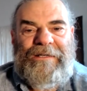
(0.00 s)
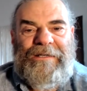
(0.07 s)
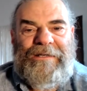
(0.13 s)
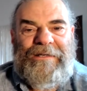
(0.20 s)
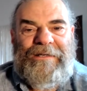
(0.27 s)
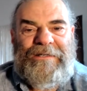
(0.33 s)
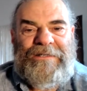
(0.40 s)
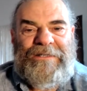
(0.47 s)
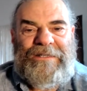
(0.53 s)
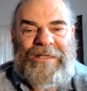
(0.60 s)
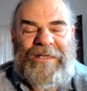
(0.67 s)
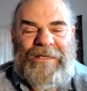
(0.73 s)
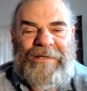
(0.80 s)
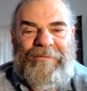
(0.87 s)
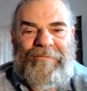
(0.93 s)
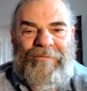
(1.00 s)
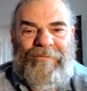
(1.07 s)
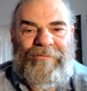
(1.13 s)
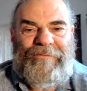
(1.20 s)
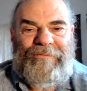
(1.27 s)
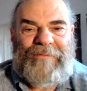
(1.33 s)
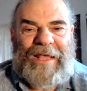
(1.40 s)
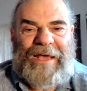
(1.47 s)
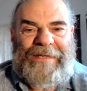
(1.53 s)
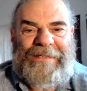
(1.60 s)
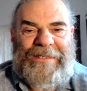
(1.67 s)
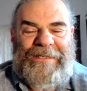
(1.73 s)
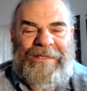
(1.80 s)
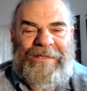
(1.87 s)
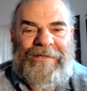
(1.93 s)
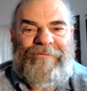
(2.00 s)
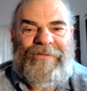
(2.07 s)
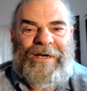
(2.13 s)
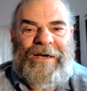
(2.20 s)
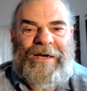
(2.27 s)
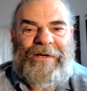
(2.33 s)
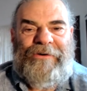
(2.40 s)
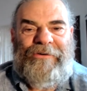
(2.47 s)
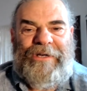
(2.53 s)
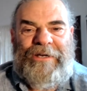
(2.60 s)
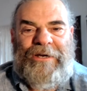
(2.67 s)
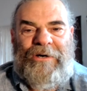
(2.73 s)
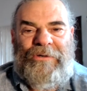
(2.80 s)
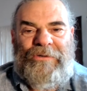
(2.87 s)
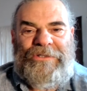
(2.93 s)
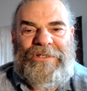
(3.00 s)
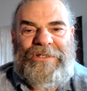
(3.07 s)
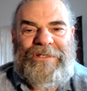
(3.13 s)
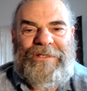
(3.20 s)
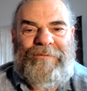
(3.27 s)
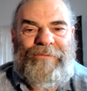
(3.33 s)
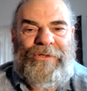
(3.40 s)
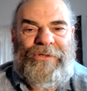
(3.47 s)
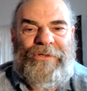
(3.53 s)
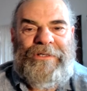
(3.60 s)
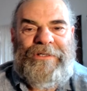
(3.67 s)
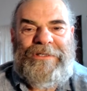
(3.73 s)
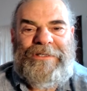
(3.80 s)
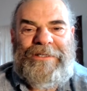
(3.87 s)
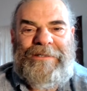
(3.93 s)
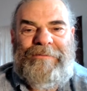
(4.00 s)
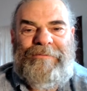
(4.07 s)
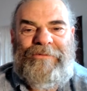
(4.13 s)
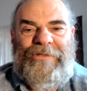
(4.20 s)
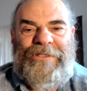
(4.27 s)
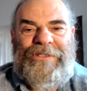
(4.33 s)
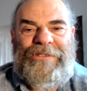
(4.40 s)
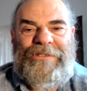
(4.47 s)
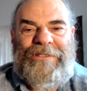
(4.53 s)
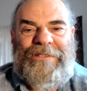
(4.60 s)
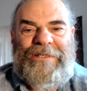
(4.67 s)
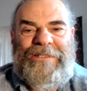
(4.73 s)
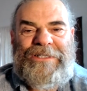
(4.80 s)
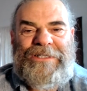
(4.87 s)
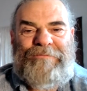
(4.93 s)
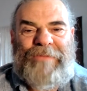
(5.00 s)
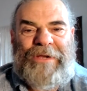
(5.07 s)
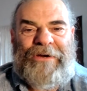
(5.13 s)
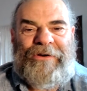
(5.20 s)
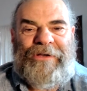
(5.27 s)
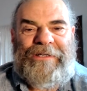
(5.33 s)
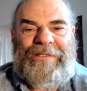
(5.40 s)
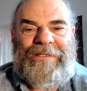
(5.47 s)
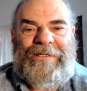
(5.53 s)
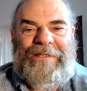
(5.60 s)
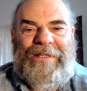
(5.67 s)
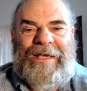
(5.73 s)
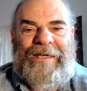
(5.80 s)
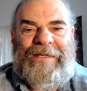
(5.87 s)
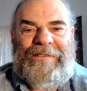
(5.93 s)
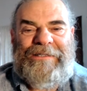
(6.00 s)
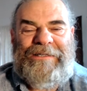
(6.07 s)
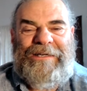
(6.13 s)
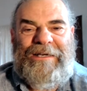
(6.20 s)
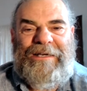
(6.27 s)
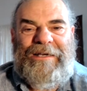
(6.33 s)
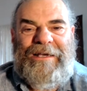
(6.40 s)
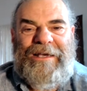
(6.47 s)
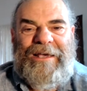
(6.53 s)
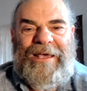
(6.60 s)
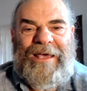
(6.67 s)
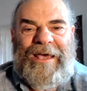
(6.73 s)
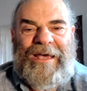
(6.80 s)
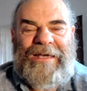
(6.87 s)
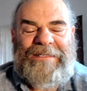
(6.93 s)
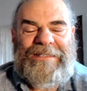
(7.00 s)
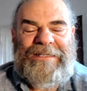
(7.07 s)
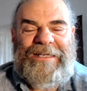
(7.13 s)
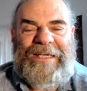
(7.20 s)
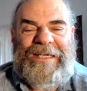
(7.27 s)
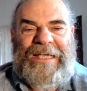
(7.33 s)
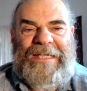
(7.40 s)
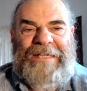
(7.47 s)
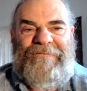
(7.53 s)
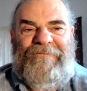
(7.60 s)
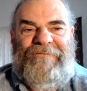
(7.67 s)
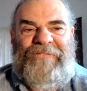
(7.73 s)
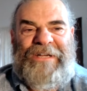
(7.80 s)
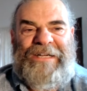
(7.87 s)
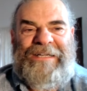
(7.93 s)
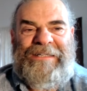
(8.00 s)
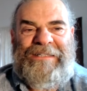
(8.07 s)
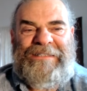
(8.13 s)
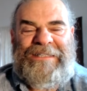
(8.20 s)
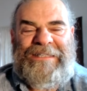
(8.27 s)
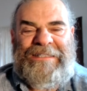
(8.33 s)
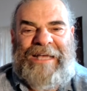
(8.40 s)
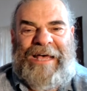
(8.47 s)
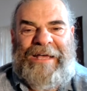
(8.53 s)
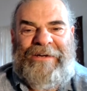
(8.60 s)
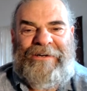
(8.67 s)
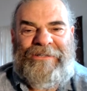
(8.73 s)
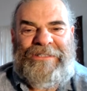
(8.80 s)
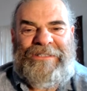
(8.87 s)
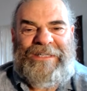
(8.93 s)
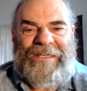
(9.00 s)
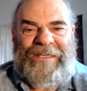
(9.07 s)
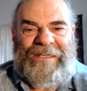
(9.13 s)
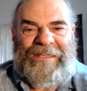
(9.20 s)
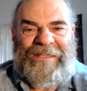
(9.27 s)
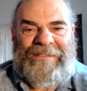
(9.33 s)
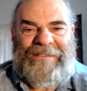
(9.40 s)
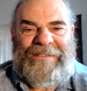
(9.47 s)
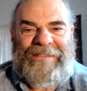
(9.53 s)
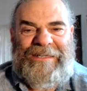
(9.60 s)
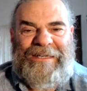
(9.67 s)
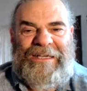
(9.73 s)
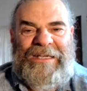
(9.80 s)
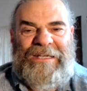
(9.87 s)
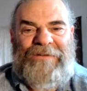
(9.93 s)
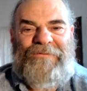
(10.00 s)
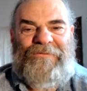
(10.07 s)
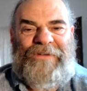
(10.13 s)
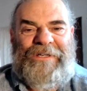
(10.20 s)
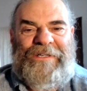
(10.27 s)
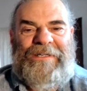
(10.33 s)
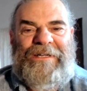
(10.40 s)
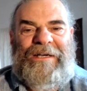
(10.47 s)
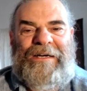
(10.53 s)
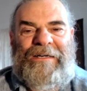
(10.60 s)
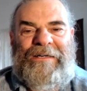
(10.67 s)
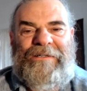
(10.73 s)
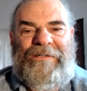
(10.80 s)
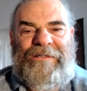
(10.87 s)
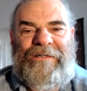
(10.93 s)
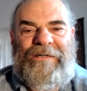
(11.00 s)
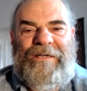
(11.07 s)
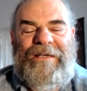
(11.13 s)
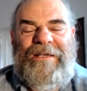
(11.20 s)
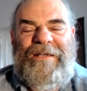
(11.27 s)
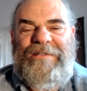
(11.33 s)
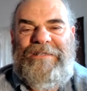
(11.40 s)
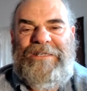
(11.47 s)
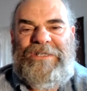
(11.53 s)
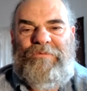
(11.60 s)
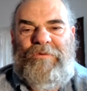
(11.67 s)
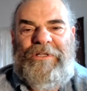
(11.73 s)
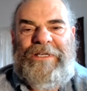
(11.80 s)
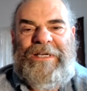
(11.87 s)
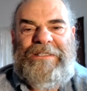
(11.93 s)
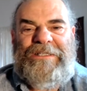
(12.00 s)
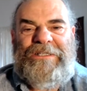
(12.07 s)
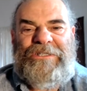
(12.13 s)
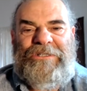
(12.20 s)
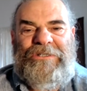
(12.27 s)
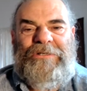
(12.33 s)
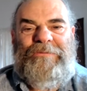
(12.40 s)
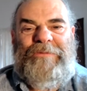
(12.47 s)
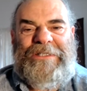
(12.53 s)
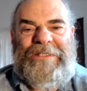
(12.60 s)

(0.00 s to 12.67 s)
There's the idea of the hungry ghost in Buddhism, which is a spirit that has infinite desire to eat, infinite hunger, just will consume and